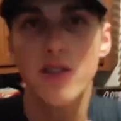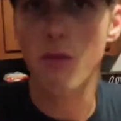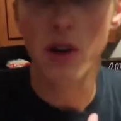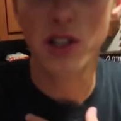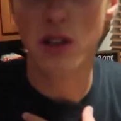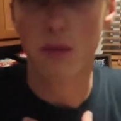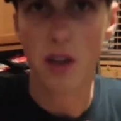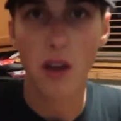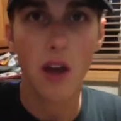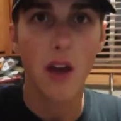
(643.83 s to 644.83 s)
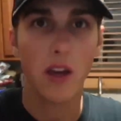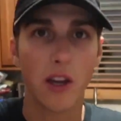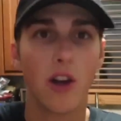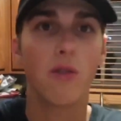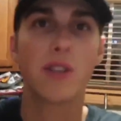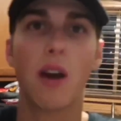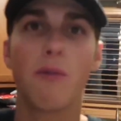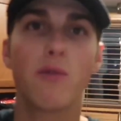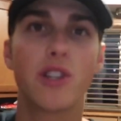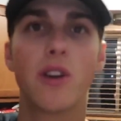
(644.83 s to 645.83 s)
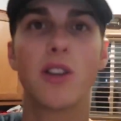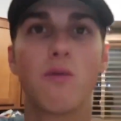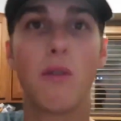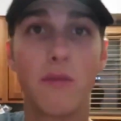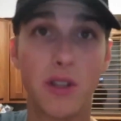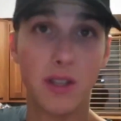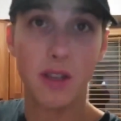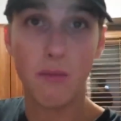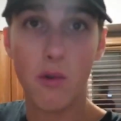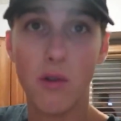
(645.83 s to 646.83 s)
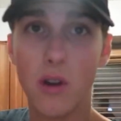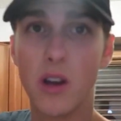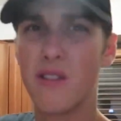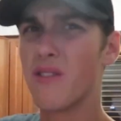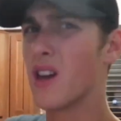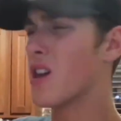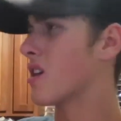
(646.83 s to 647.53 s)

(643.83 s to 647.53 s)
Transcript: so much to me. You know, tell me what you guys want to see more of.